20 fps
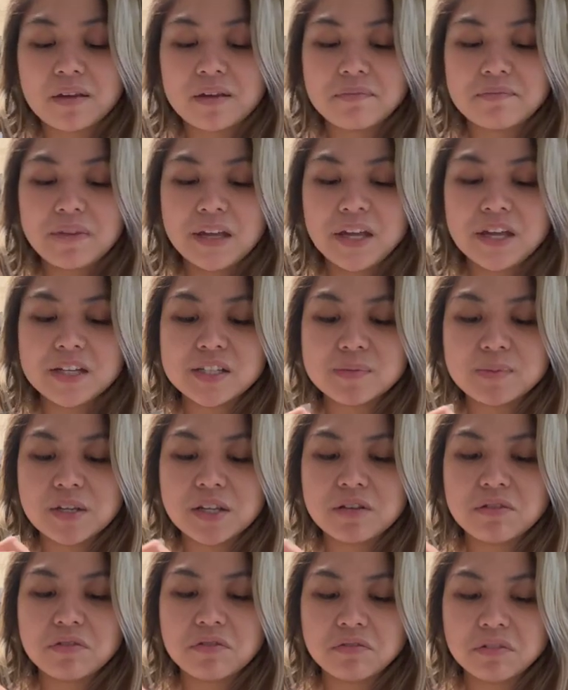My
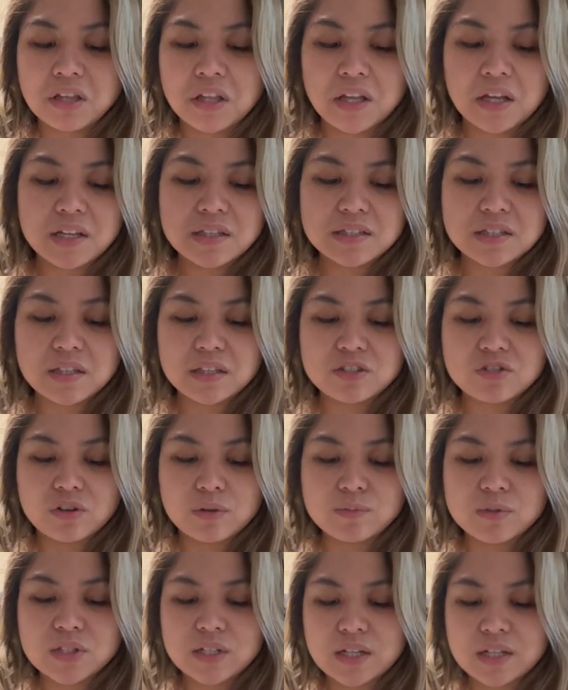husband only likes the
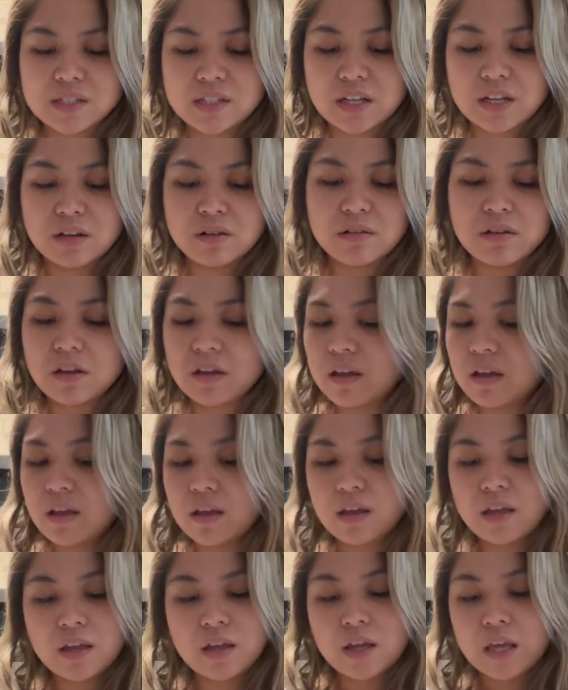drumsticks, and
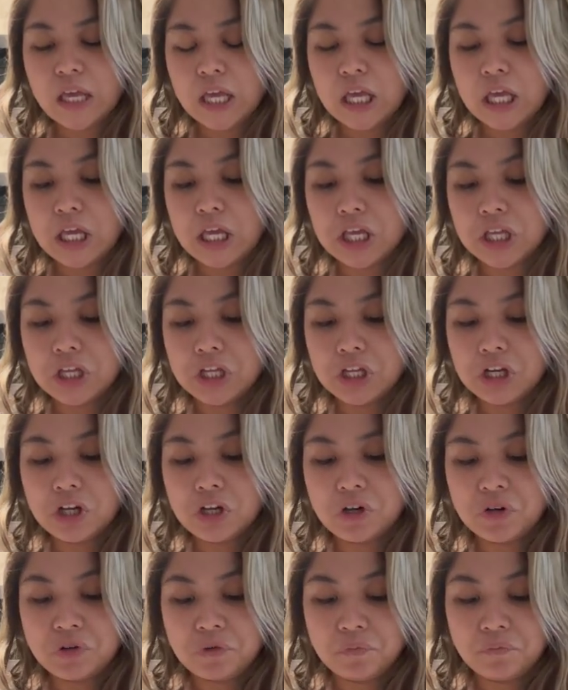you
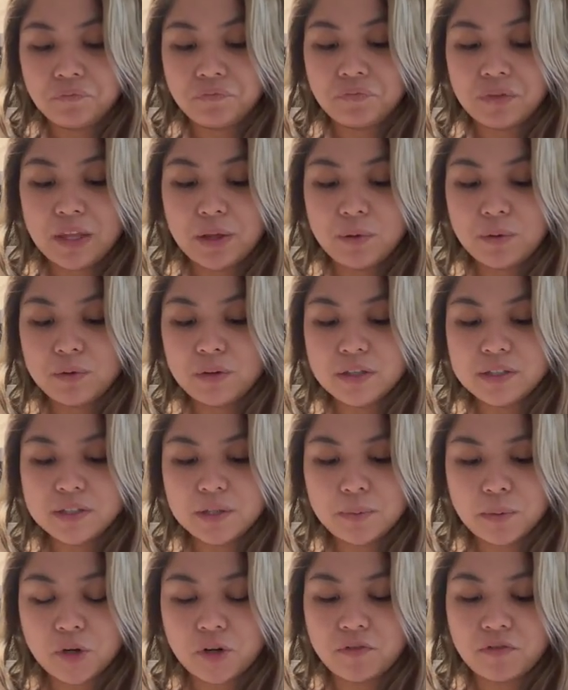know, it's a
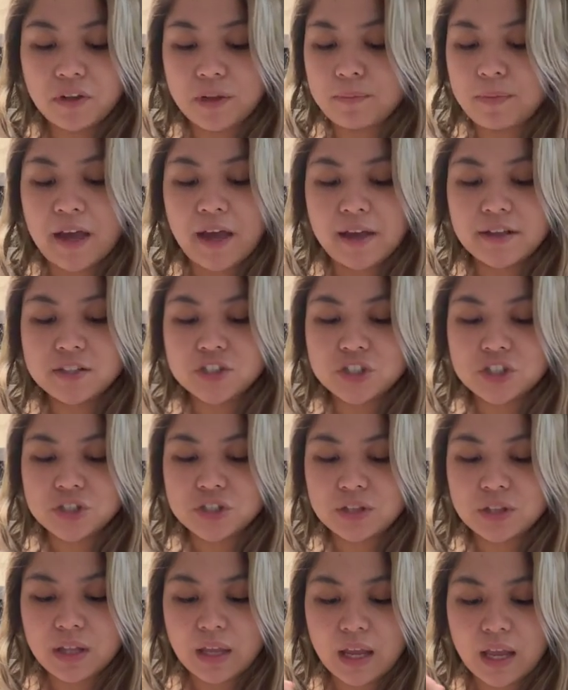perfect match.
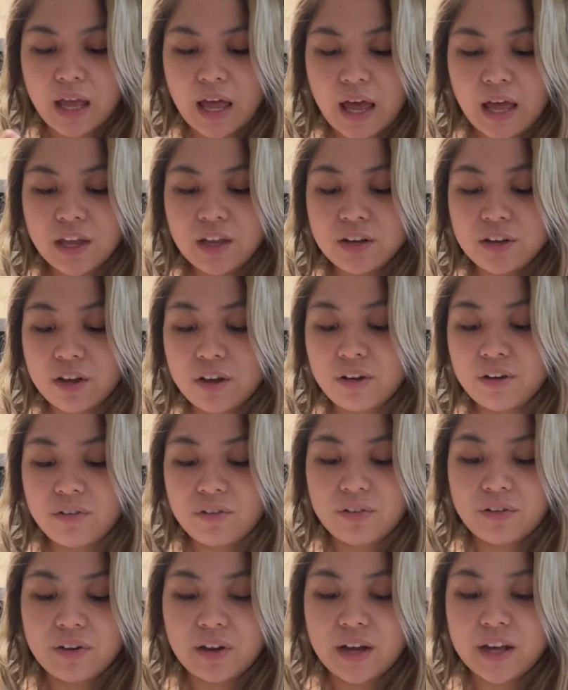Like, I
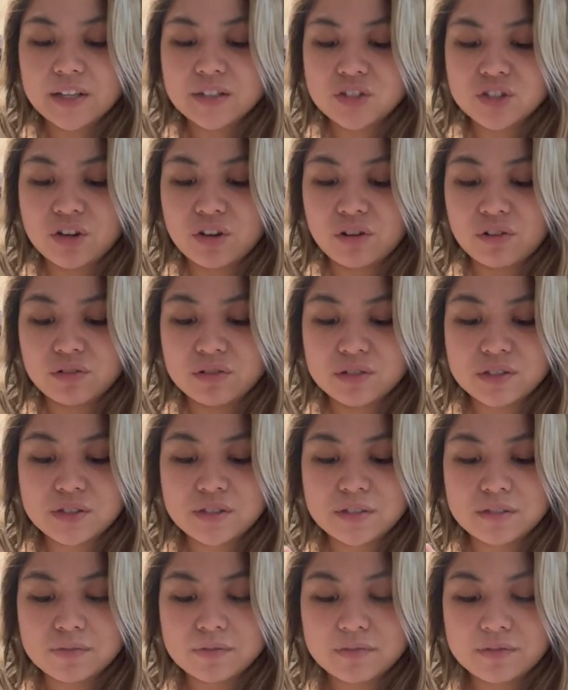know I
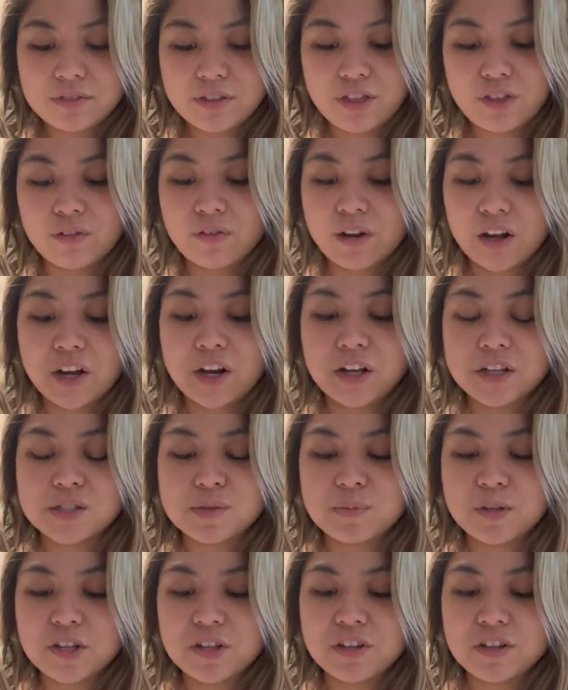chose the right
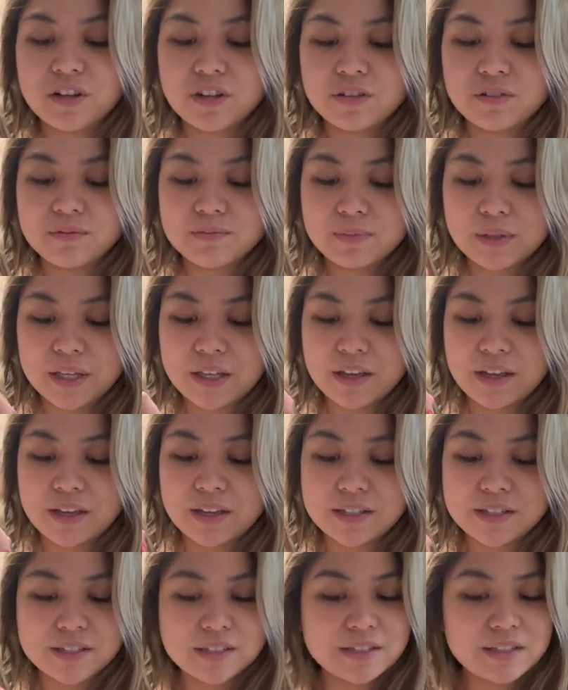husband, you know,
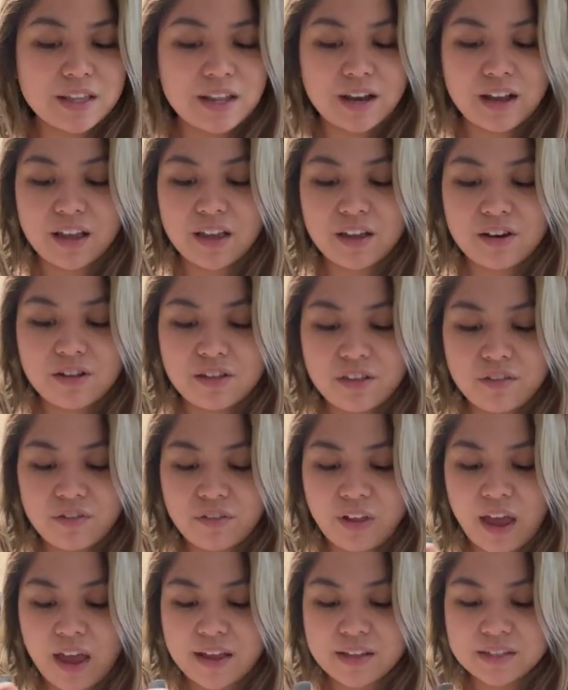because then I get all the
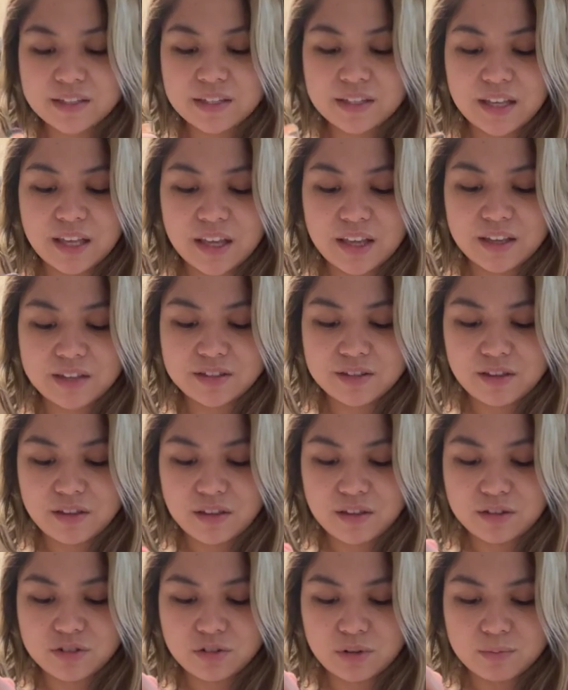flats, he gets all the
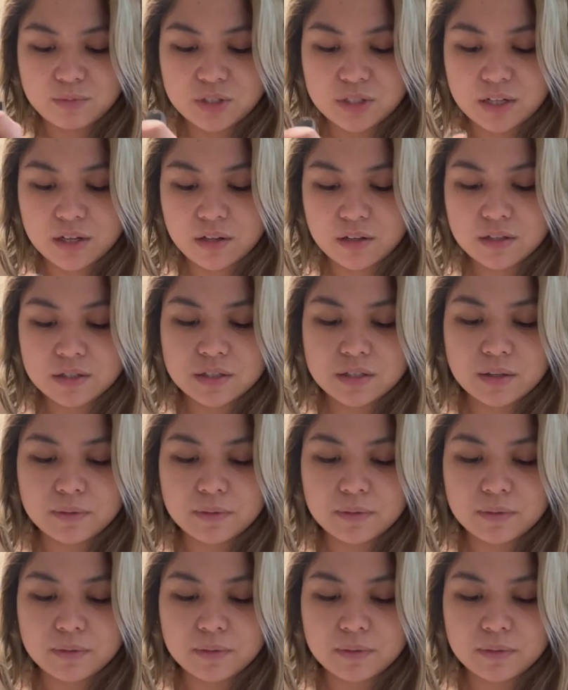drumsticks.